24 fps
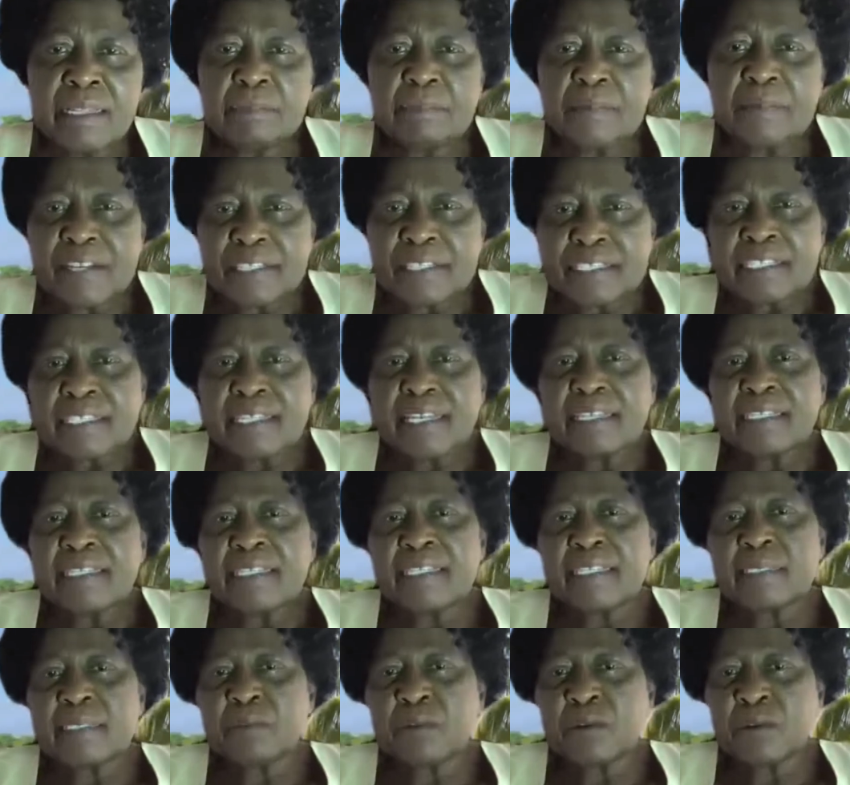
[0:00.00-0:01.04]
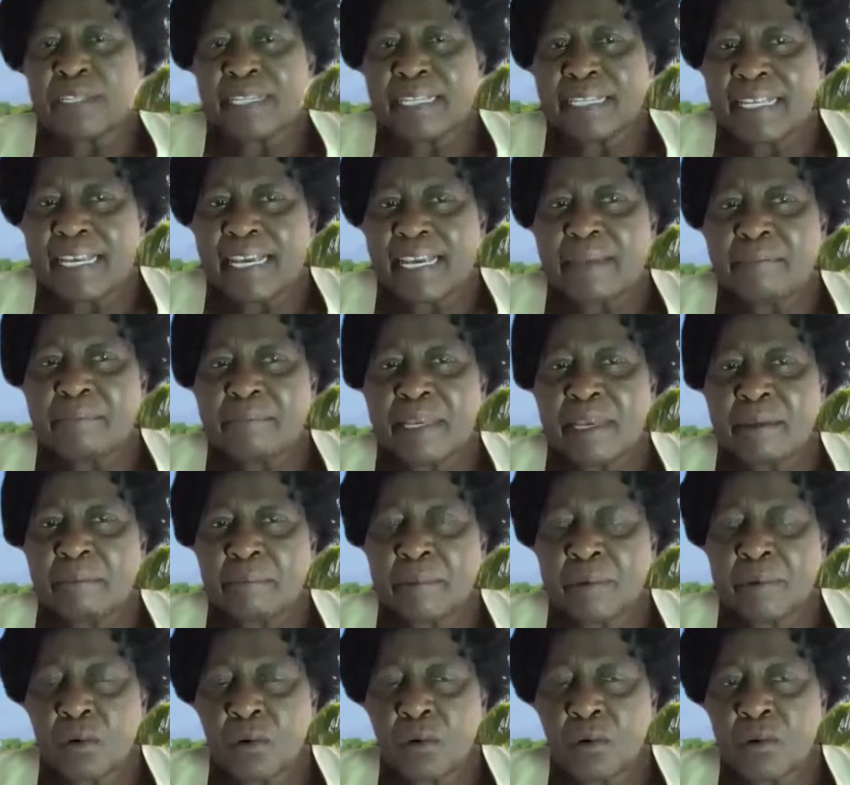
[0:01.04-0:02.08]
The president has proclaimed a
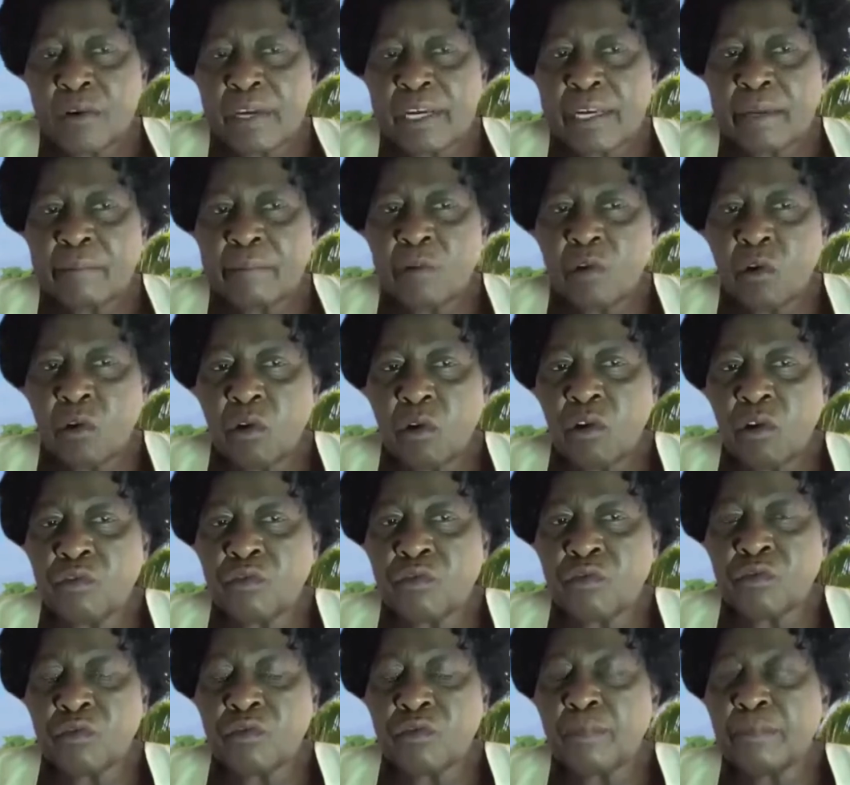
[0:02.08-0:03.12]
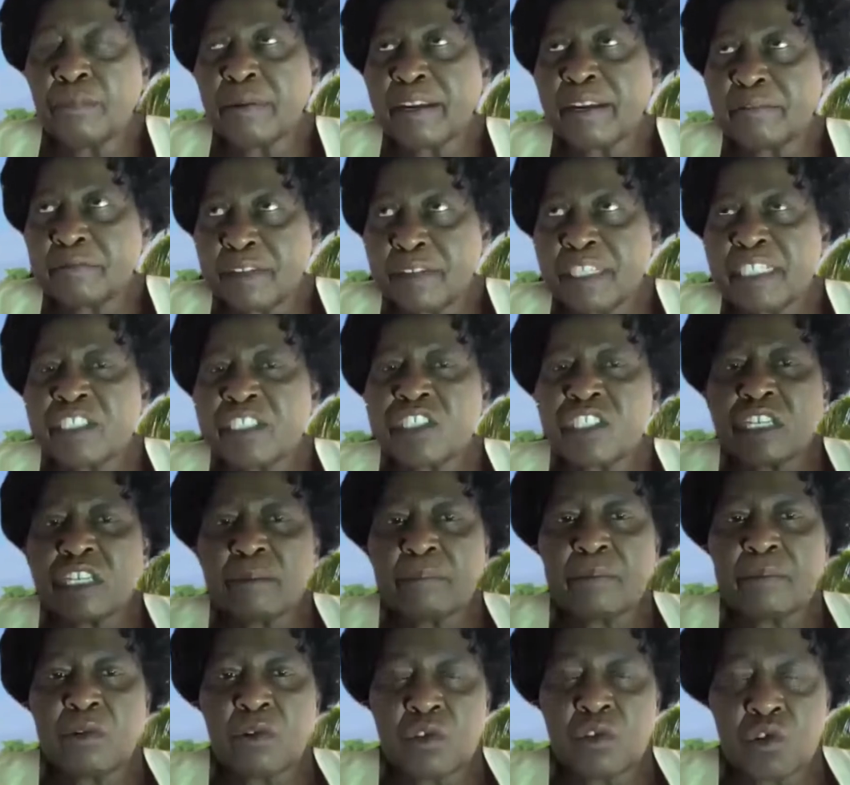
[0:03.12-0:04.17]
program of preferential
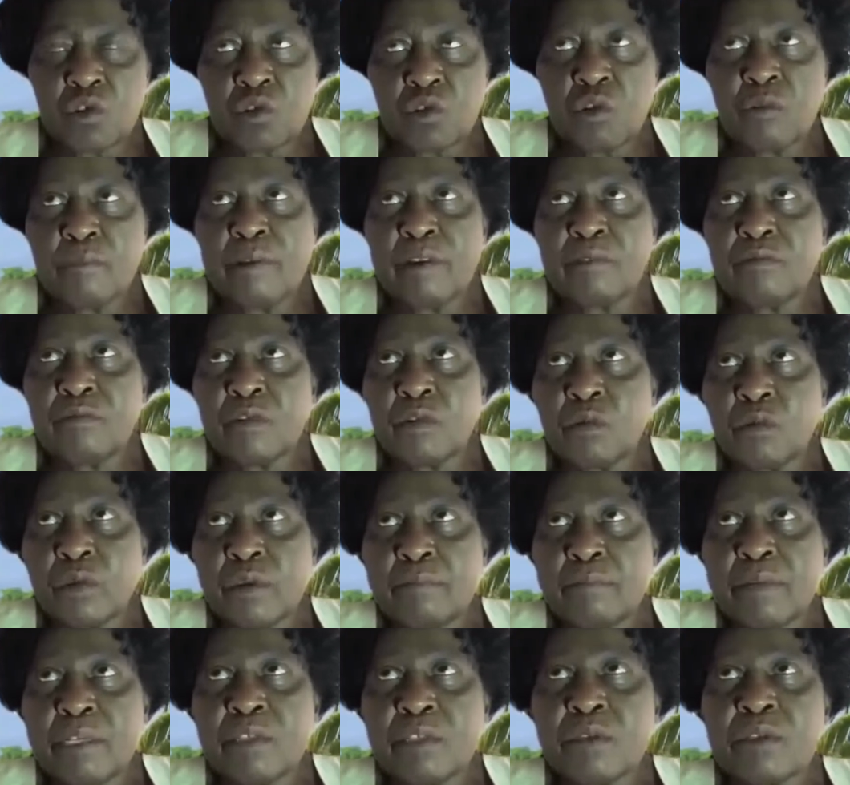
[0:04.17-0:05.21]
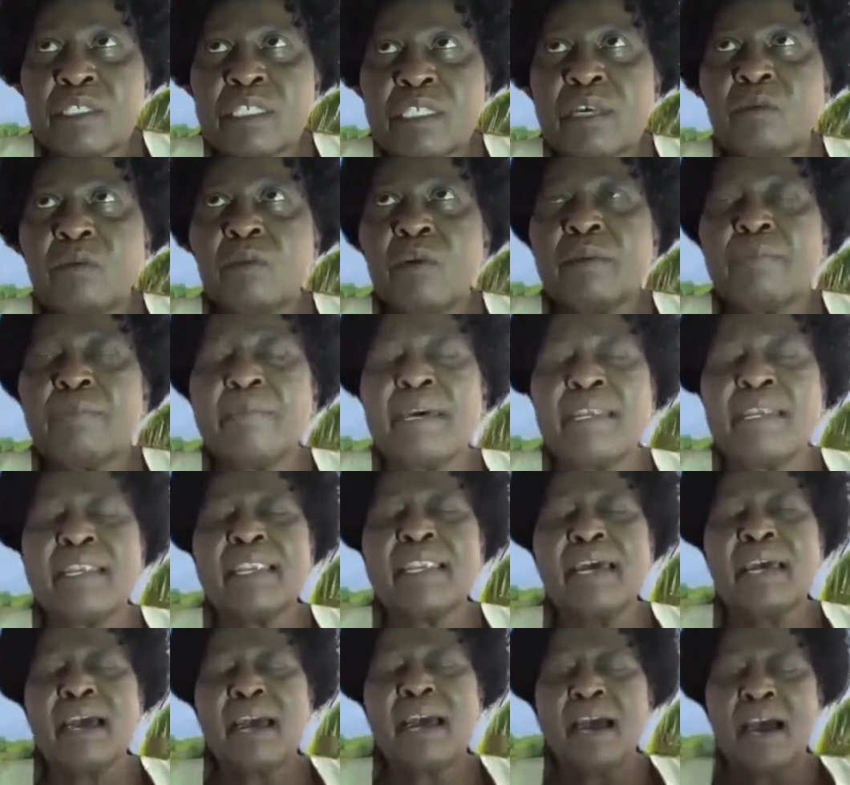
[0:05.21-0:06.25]
procurement for women, to say women
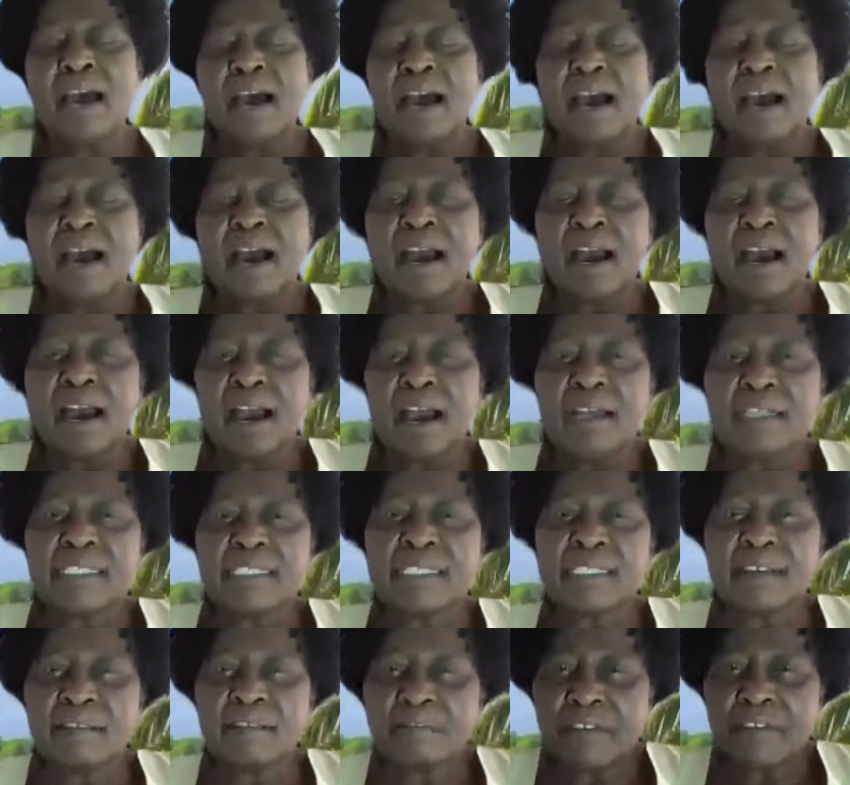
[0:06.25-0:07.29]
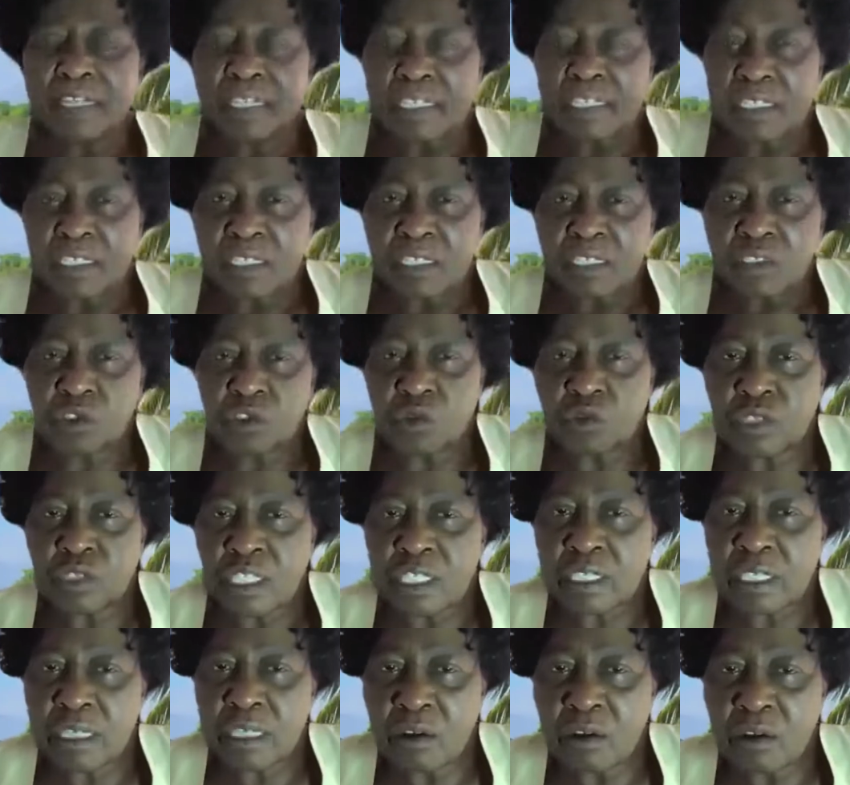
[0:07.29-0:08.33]
are suffering
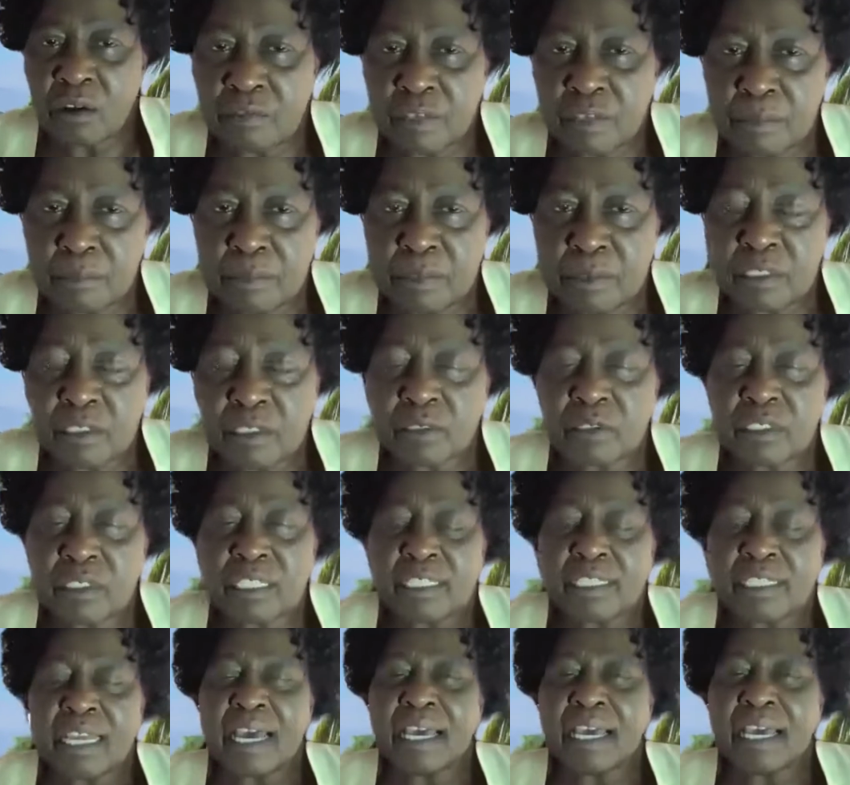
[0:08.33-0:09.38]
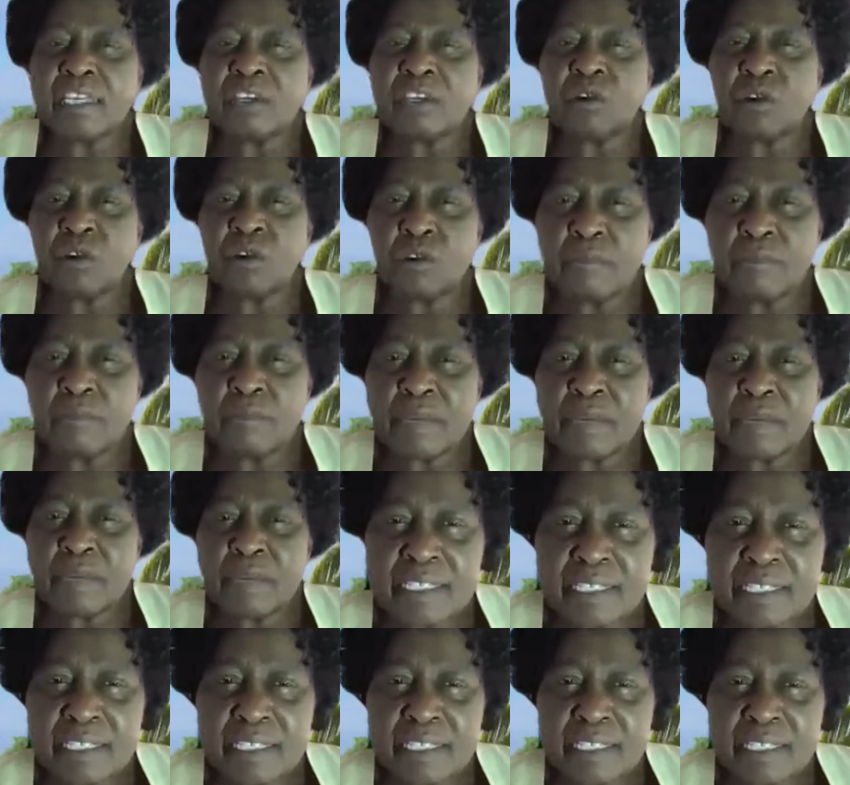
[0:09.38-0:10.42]
during the COVID period. They are economically
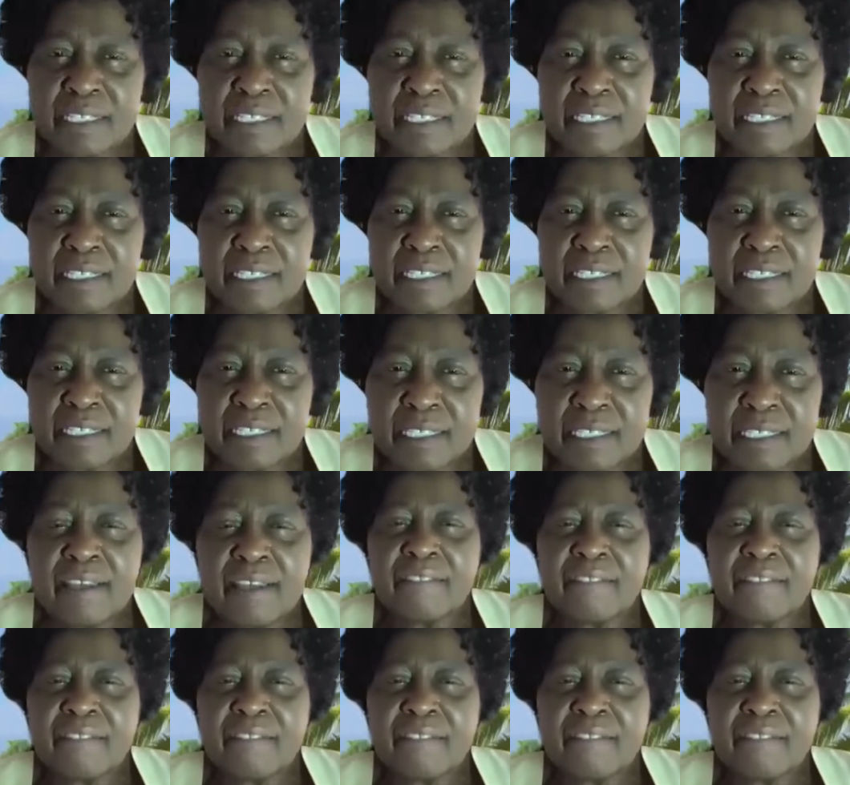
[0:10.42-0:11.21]
disadvantaged.